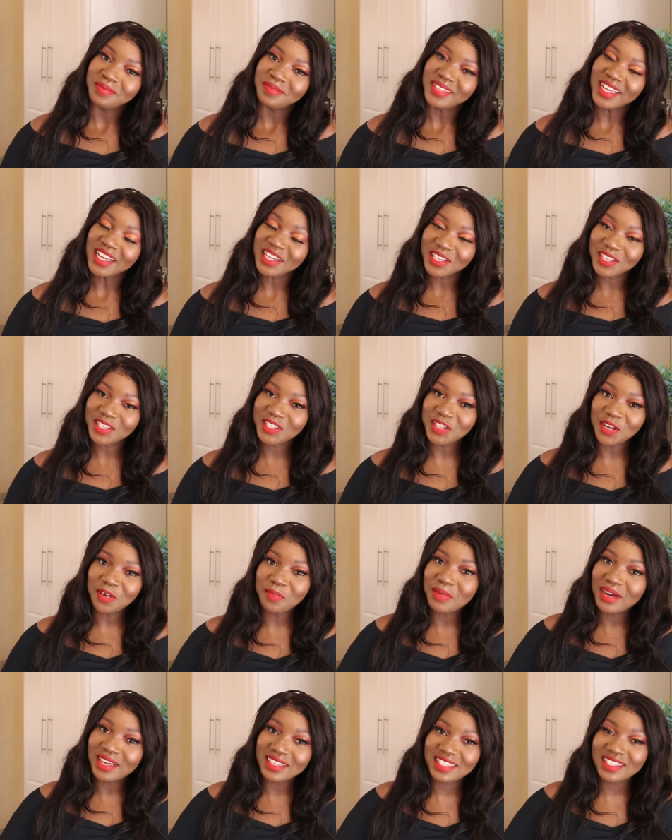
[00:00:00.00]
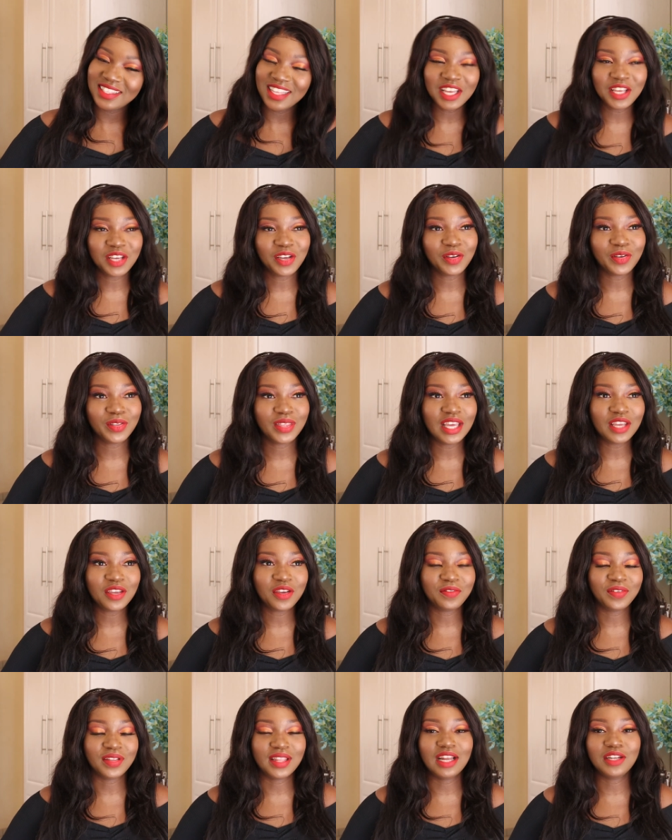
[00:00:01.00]
thank you so much thank you thank
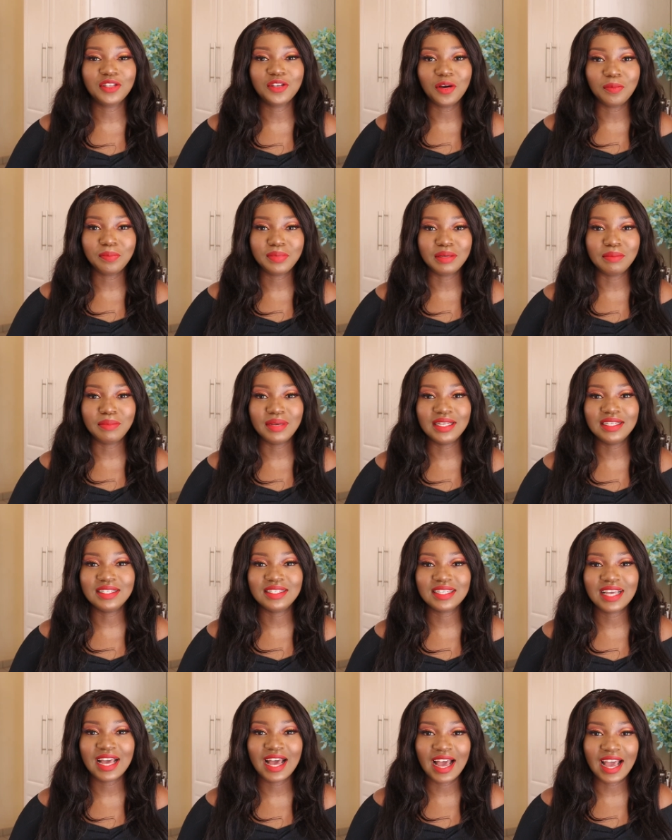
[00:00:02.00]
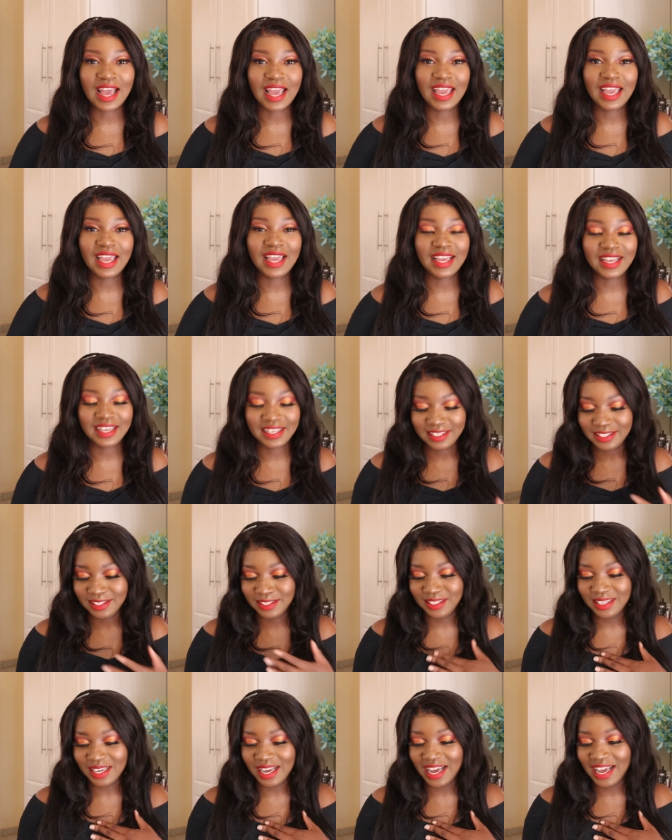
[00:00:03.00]
you for that compliment
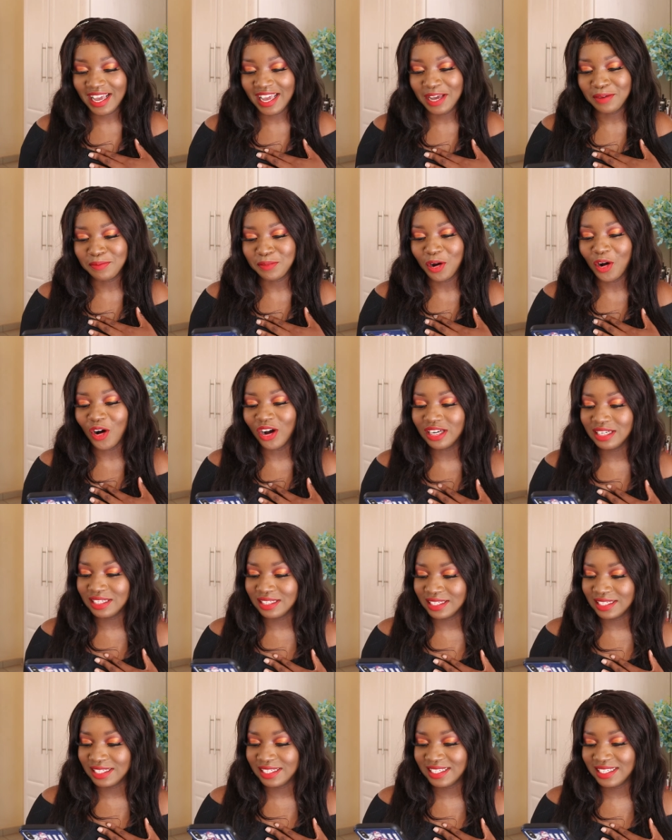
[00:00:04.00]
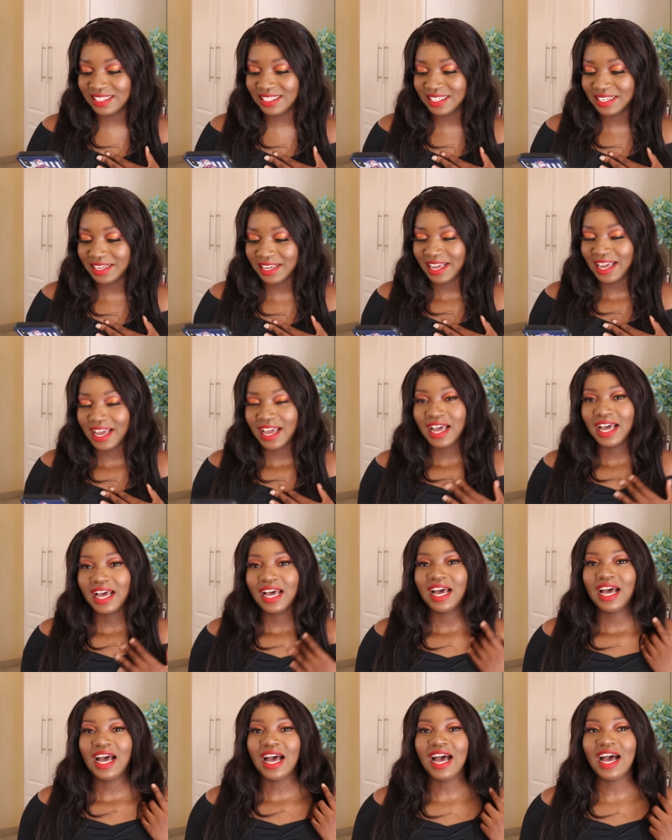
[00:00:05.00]
i i am honored
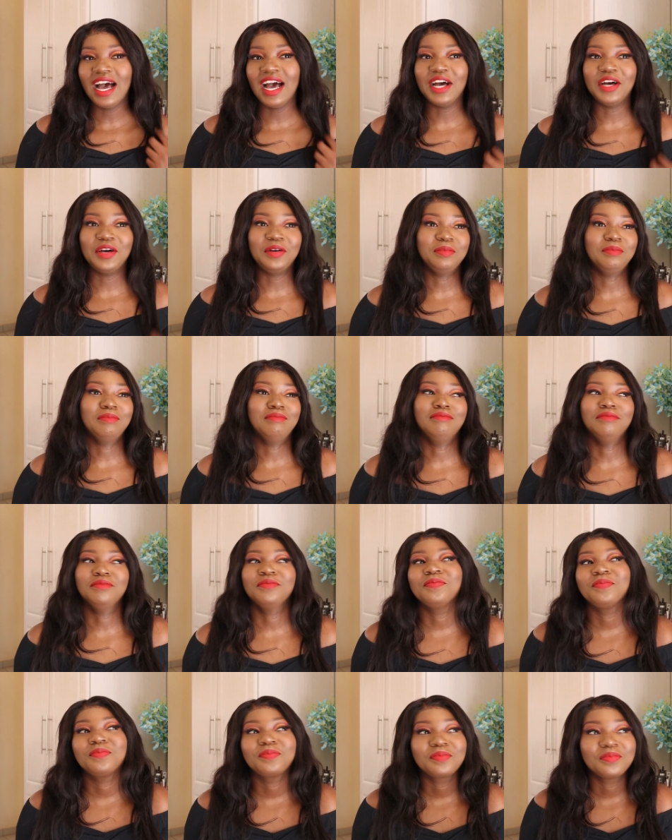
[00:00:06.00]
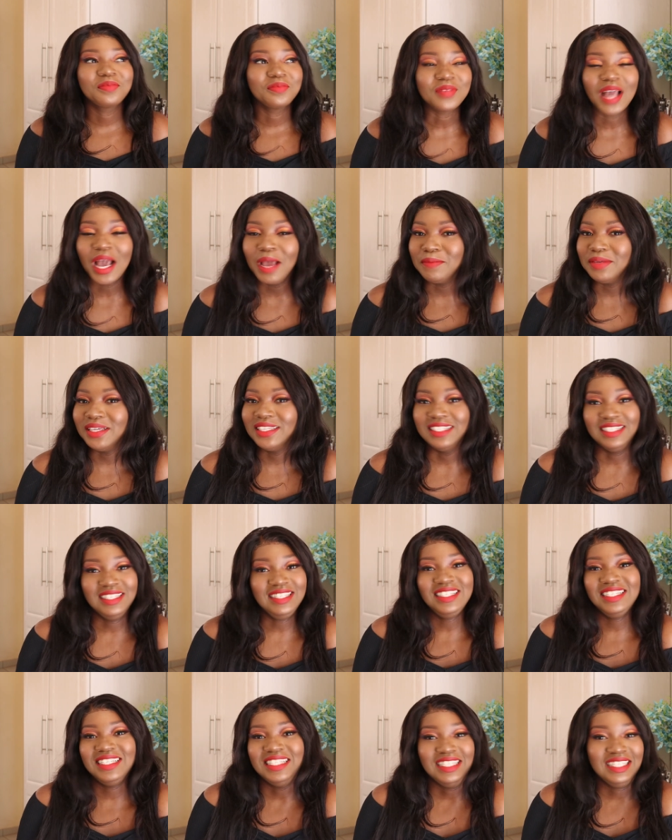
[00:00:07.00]
um i
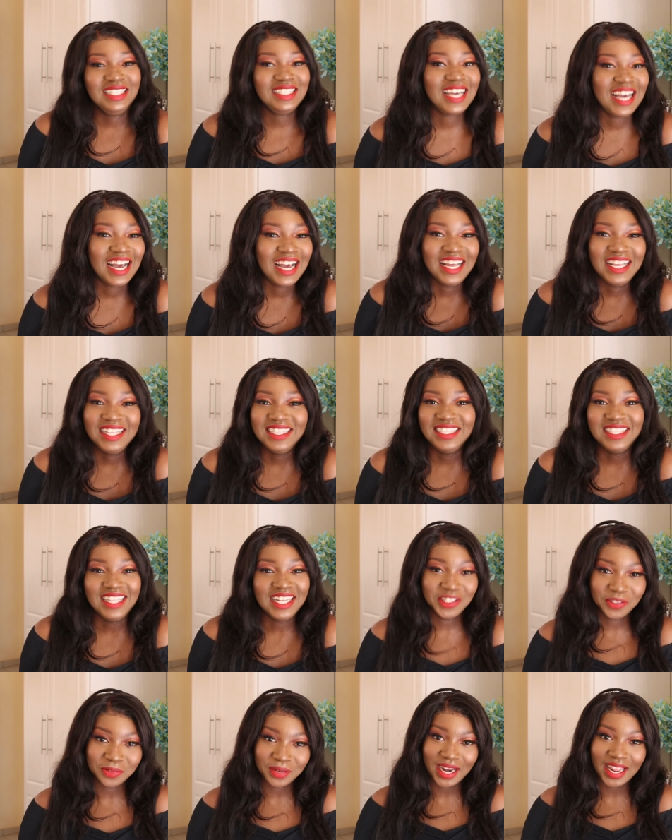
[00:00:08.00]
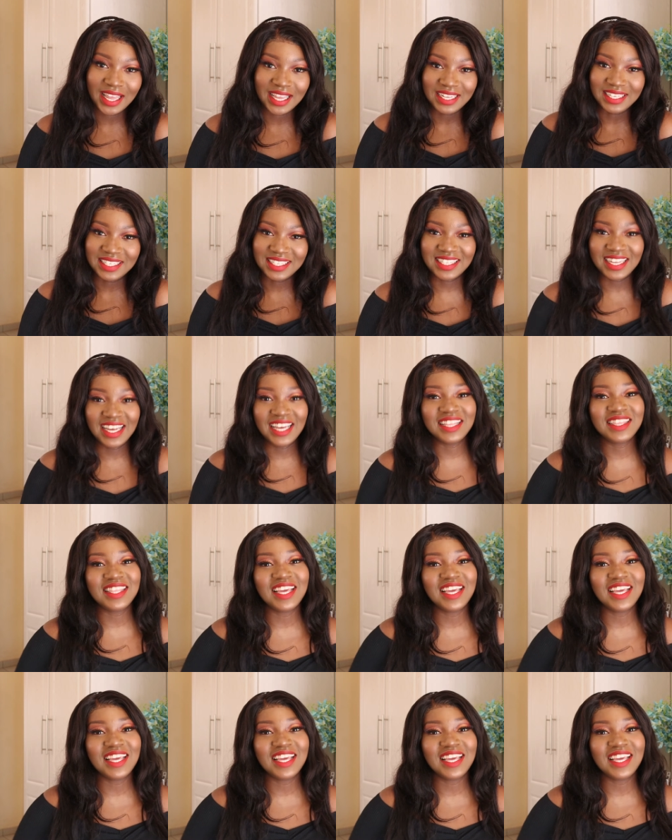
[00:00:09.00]
mean yeah that's what i can say